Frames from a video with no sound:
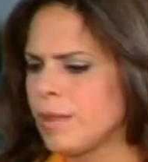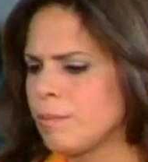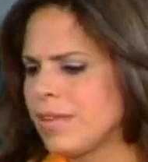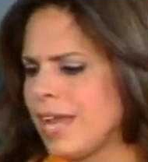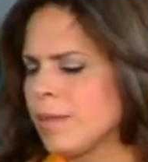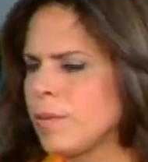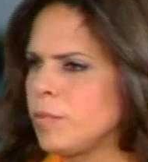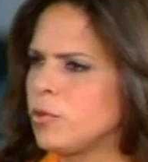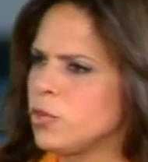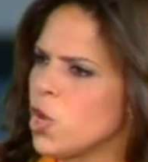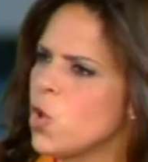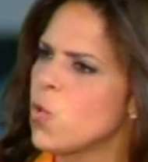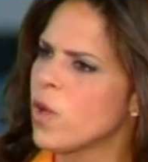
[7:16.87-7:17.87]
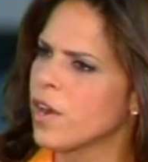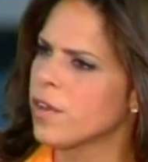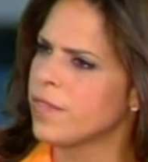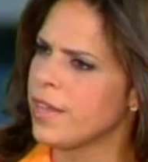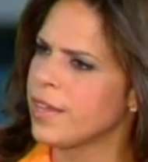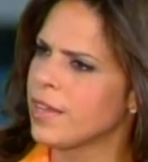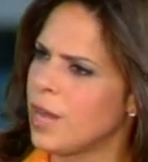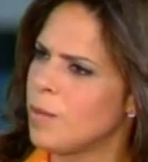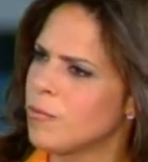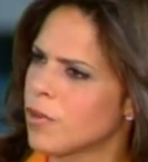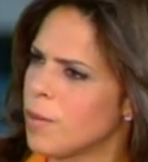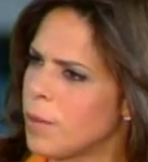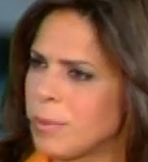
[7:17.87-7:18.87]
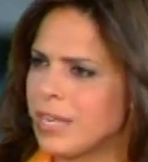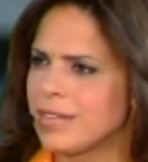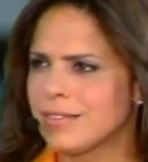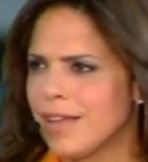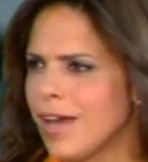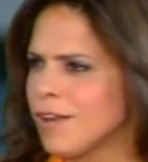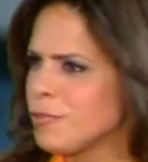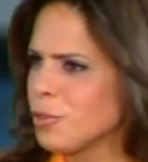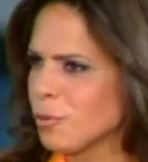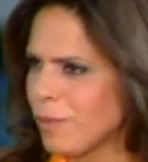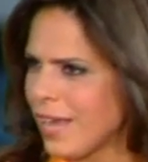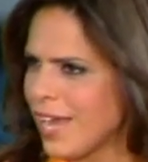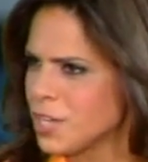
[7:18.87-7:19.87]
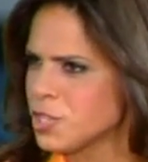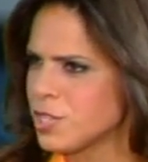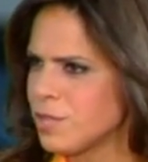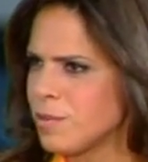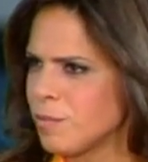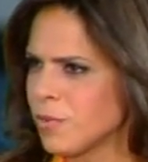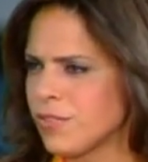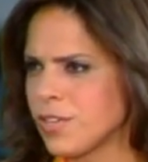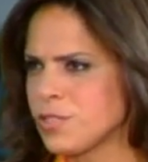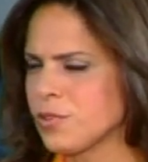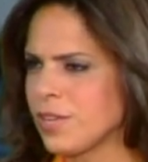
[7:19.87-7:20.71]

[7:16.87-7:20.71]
black people know where they come from? I mean, a lot of your passion, Professor